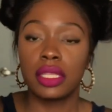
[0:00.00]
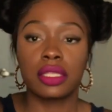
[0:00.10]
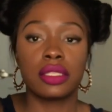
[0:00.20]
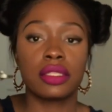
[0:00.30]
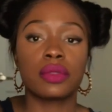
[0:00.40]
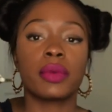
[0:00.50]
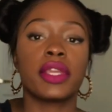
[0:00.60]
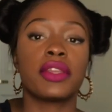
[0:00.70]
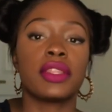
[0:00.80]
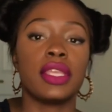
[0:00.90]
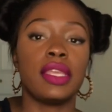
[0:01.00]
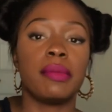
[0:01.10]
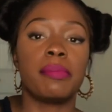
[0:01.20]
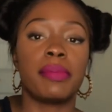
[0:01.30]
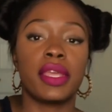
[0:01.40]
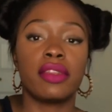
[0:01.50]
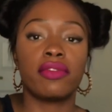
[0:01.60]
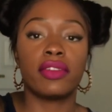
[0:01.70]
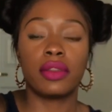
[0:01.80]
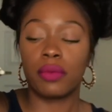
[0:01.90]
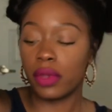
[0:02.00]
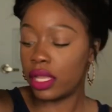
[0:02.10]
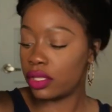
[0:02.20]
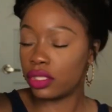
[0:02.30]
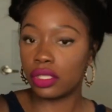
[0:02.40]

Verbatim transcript: This is where the Benefit was.